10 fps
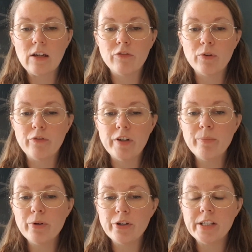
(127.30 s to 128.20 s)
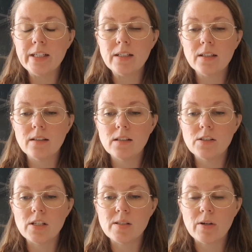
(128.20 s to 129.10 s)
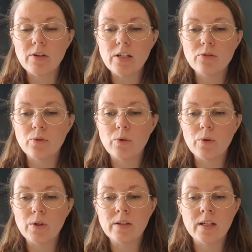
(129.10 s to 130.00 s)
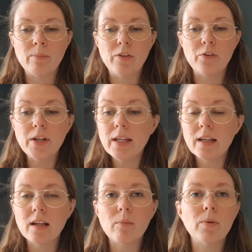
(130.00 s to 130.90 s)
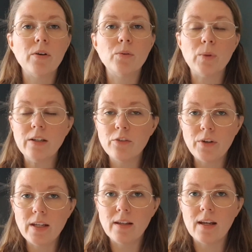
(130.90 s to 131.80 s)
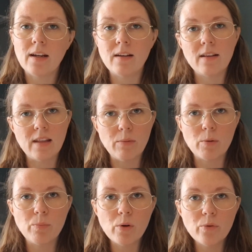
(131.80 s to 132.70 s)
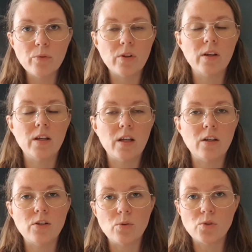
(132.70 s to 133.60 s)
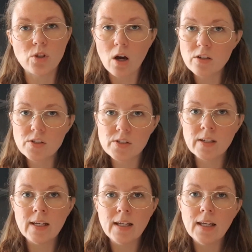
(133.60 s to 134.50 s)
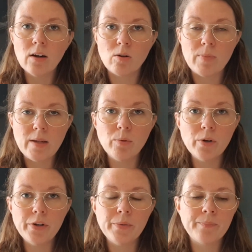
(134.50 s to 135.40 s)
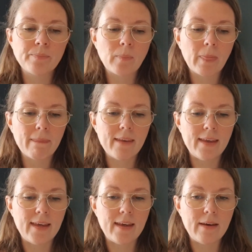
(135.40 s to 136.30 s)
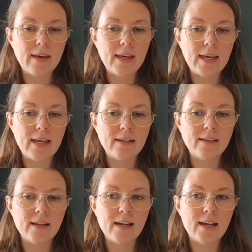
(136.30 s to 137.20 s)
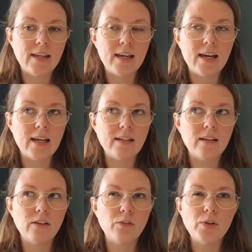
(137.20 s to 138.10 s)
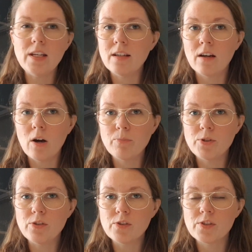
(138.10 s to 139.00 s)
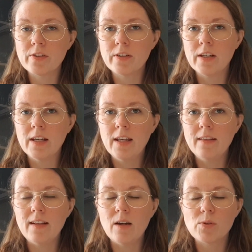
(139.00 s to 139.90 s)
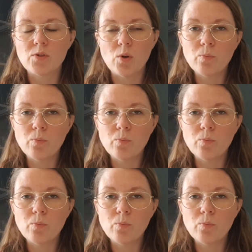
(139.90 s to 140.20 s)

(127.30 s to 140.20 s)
for February, Jessie Marie drew number 3 and number 23, and they were both new starts on my board, and I had 3 options that I was